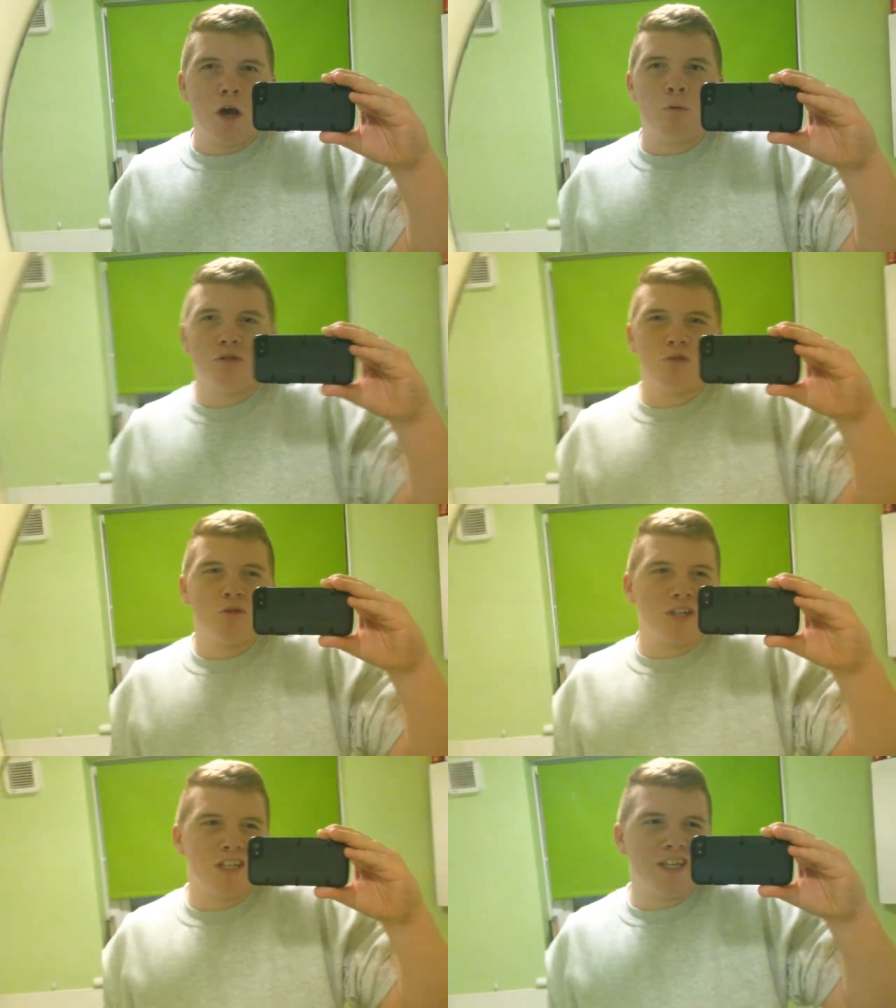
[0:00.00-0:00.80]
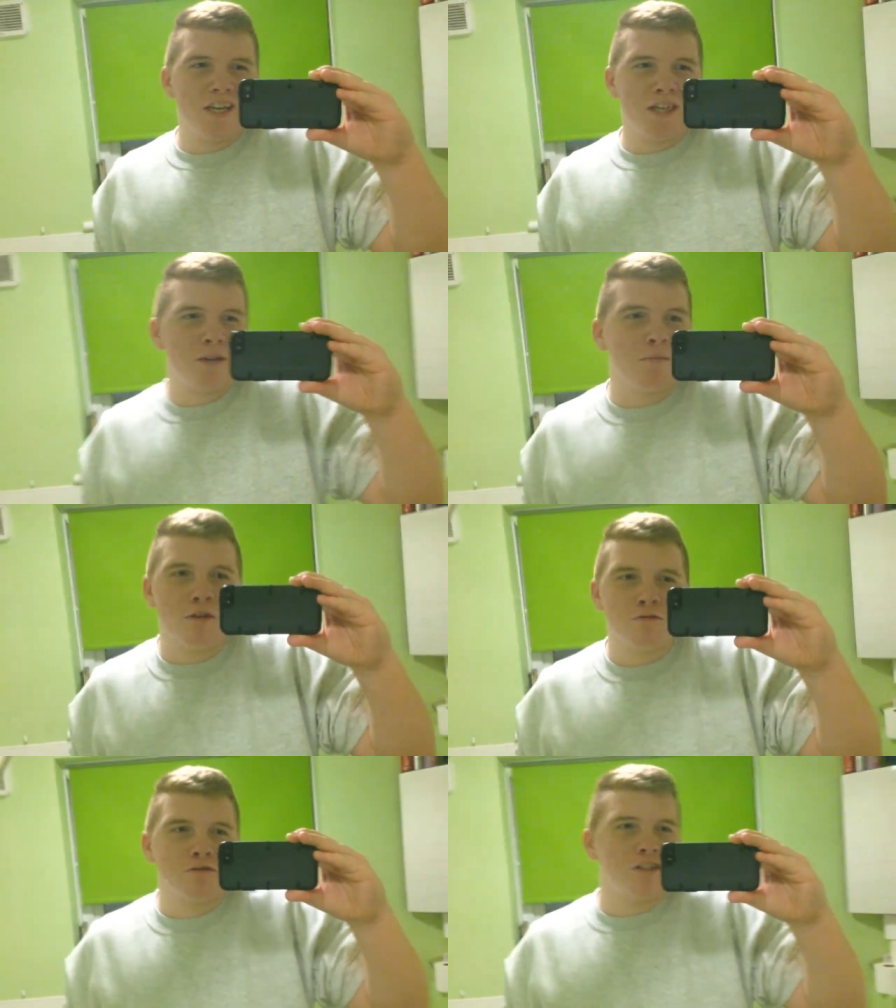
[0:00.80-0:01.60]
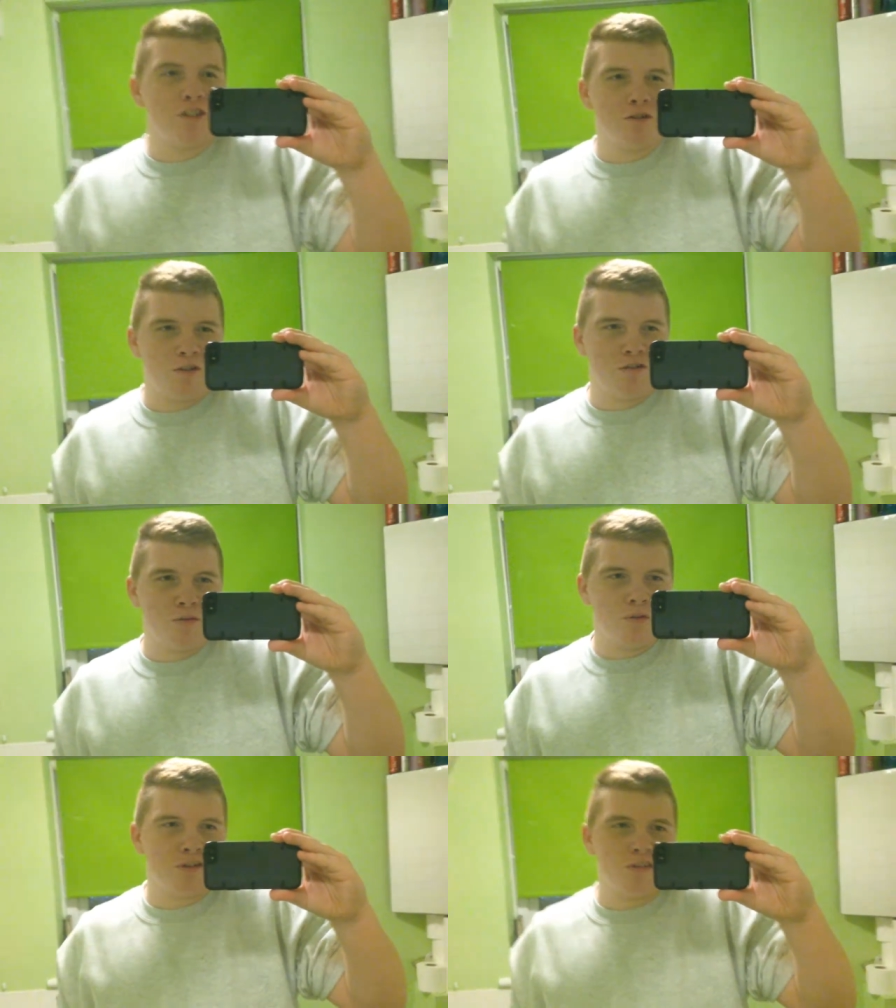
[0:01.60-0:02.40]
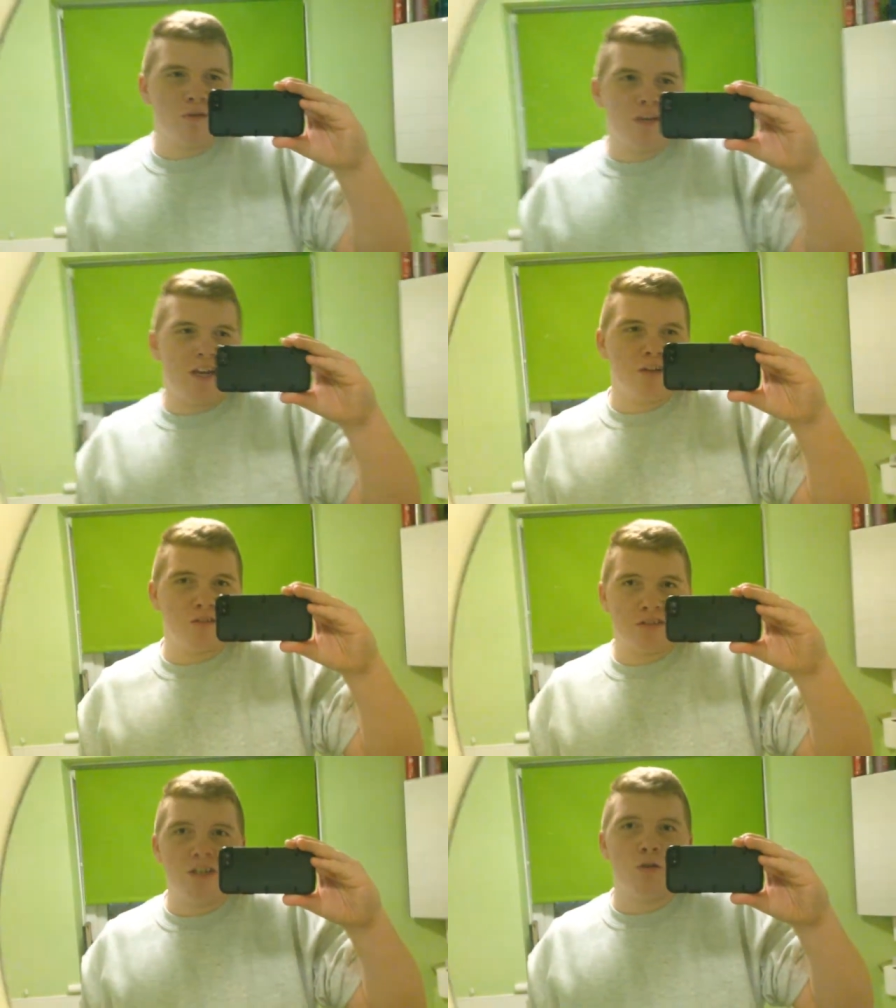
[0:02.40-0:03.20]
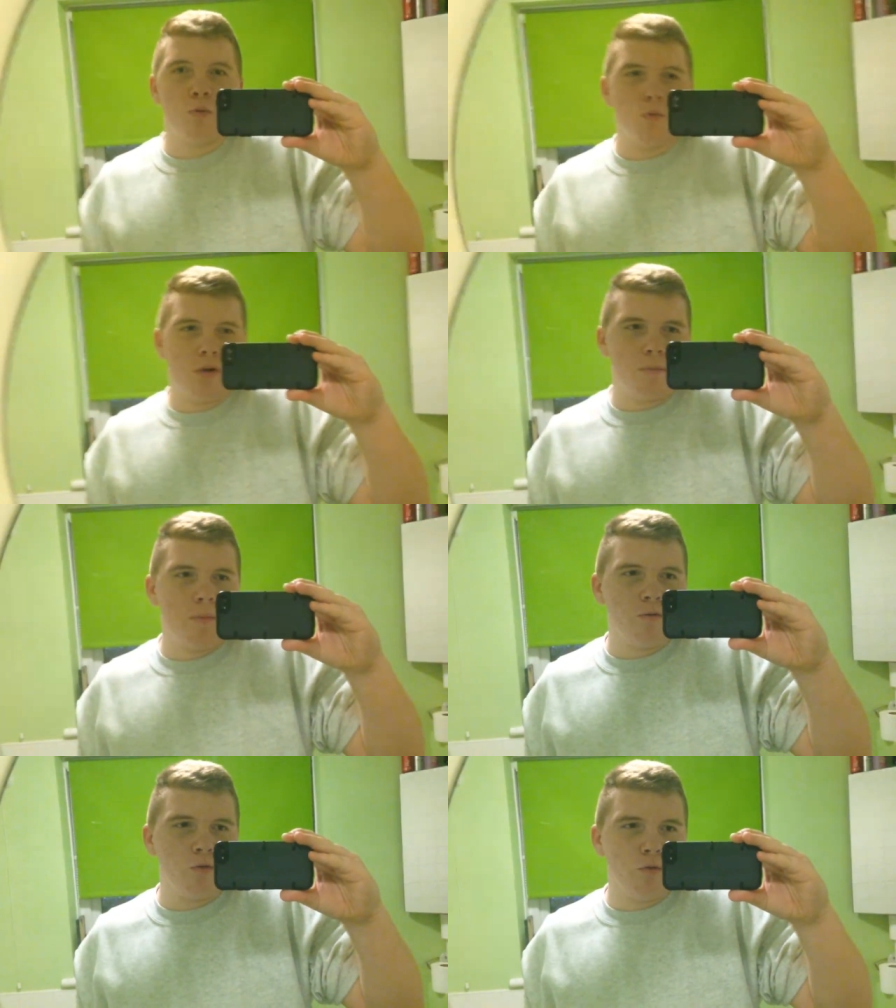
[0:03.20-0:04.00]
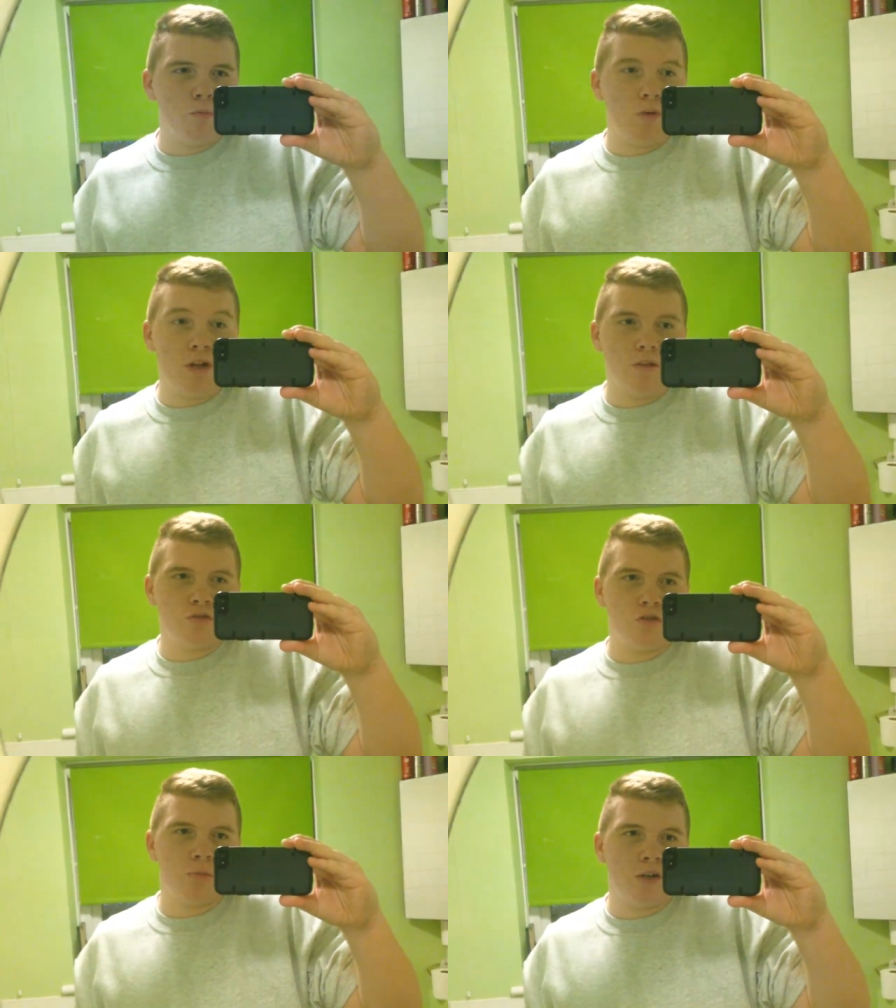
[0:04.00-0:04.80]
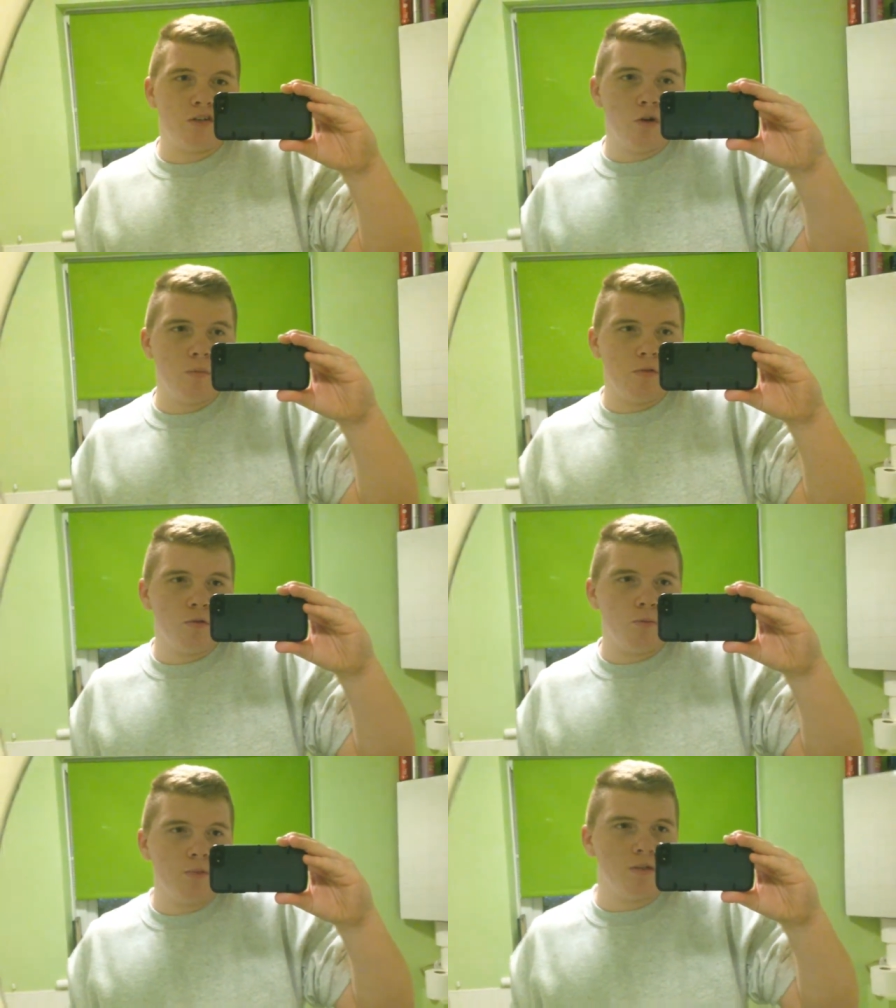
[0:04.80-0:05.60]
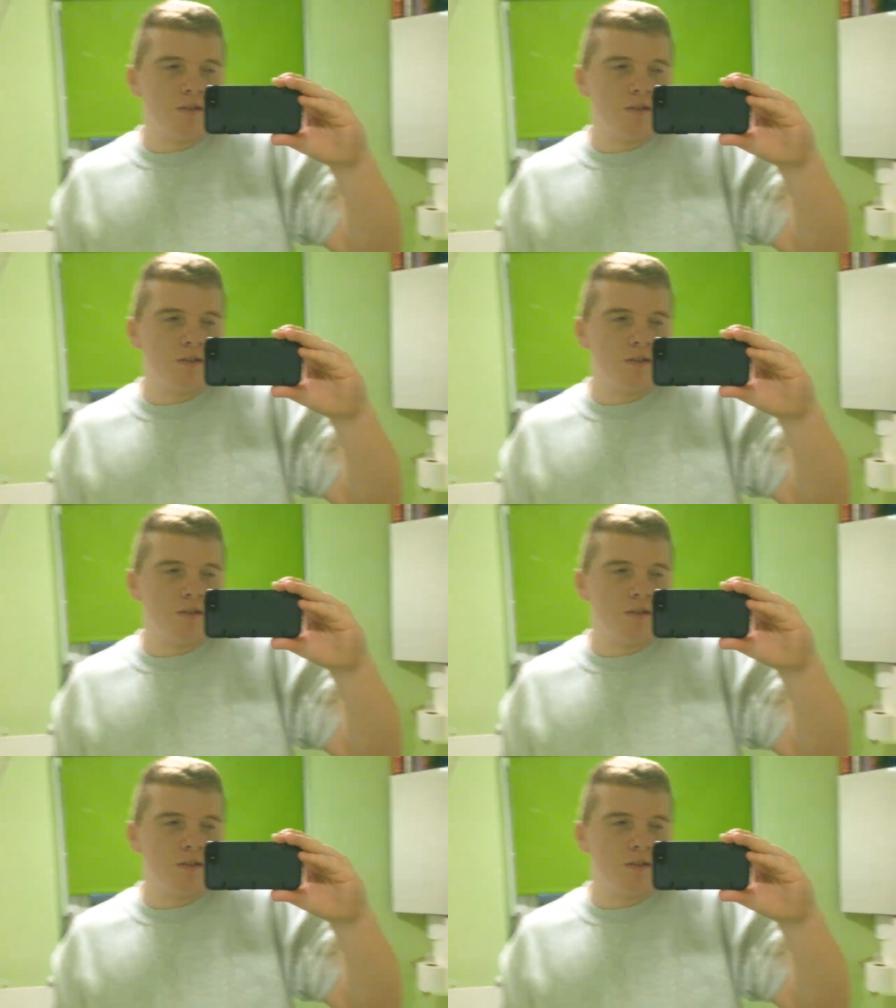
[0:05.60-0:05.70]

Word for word: I would do the clicky thing, but I really don't know what to do it, so yeah, I'll see you when I'm in my room. Well, just about to go in my room.